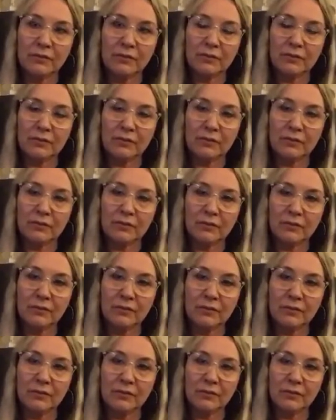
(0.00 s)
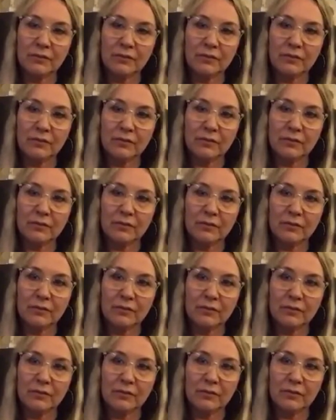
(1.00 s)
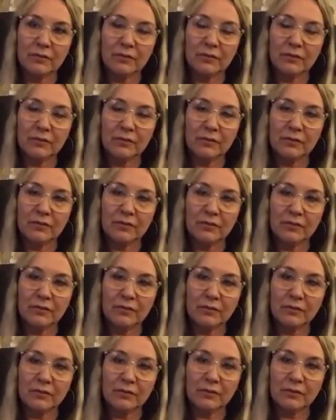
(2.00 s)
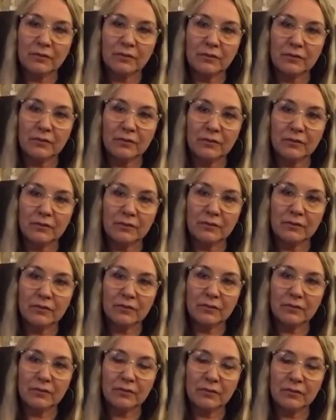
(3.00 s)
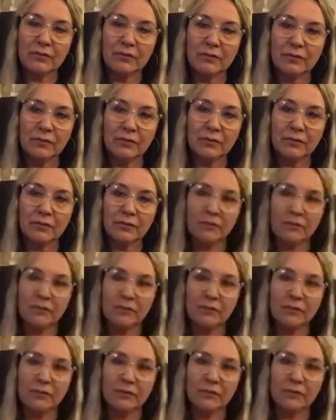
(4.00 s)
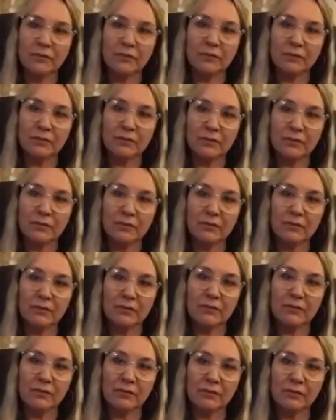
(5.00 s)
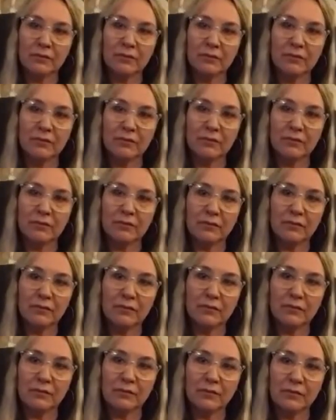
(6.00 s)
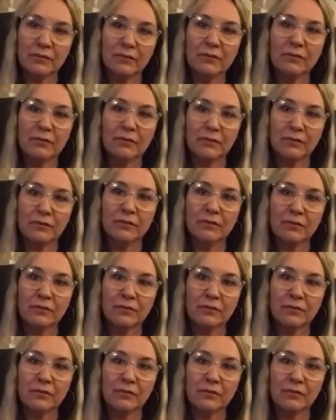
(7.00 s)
No words are spoken by the person on screen.